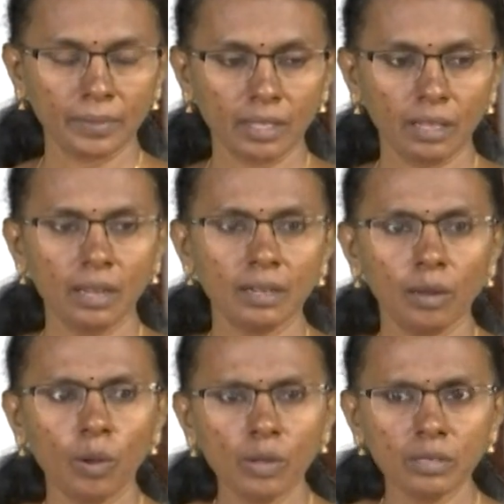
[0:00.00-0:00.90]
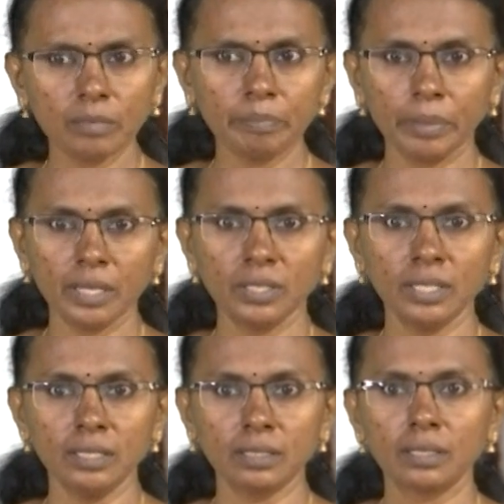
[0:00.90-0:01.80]
He had lot of
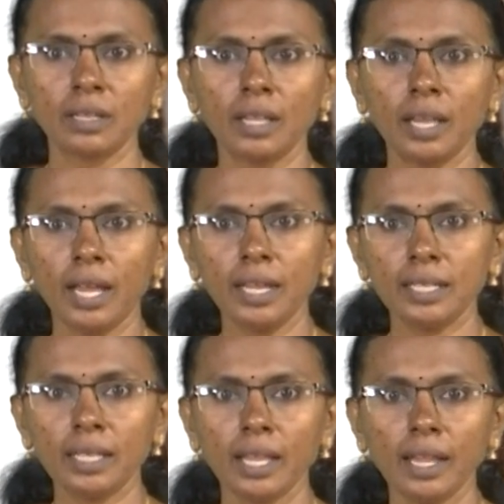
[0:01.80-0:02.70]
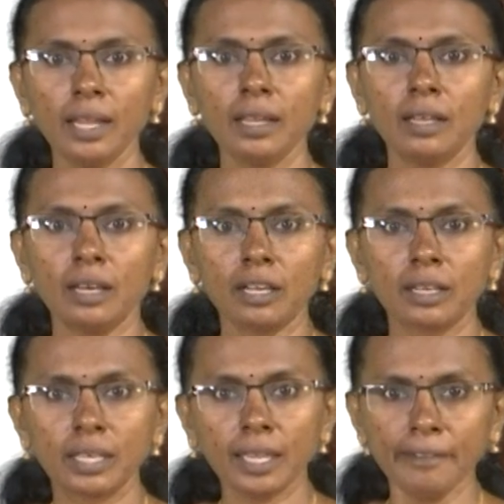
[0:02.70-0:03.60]
patience and he had a
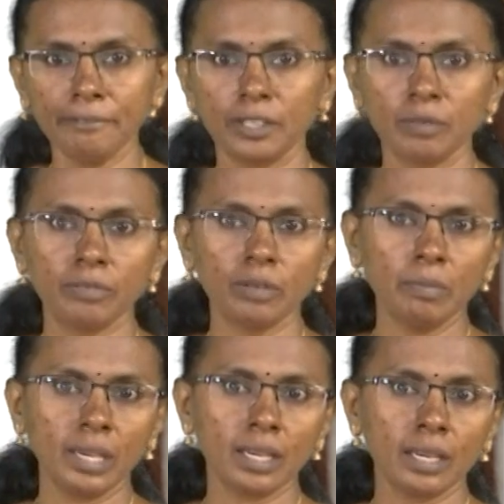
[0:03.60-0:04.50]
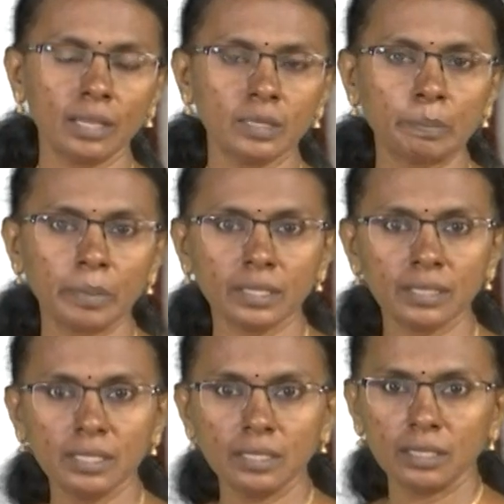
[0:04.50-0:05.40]
gift for making his
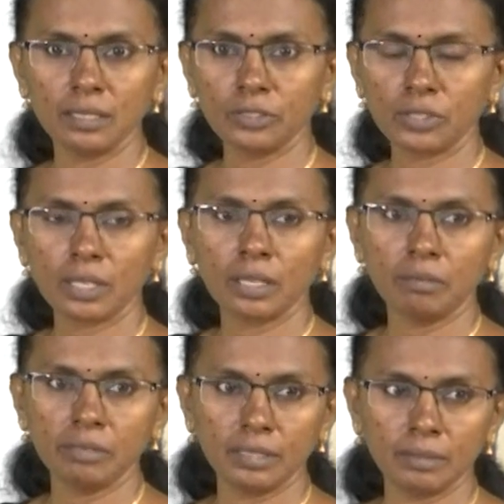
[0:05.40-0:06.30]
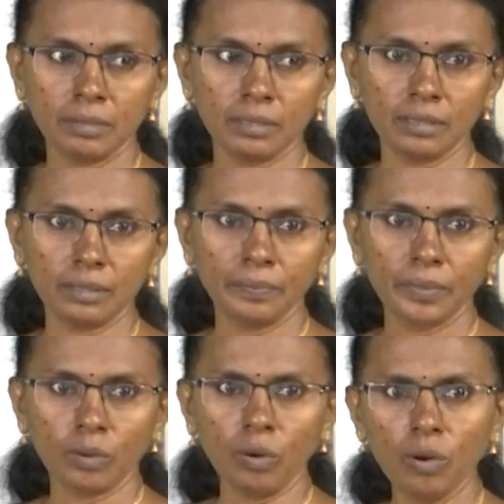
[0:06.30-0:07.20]
passengers comfortable.
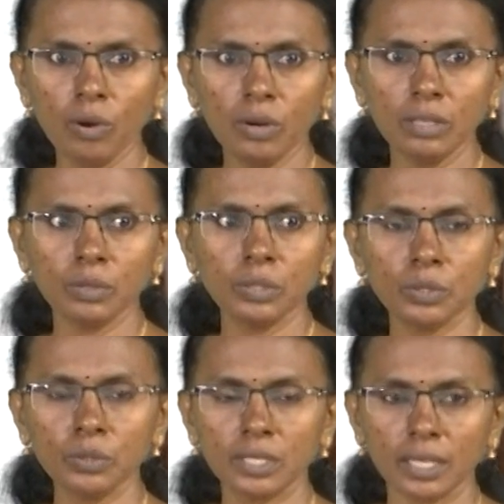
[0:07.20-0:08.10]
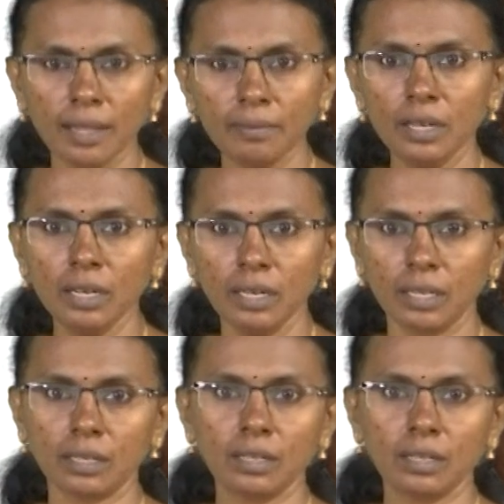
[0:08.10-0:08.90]
All those who travelled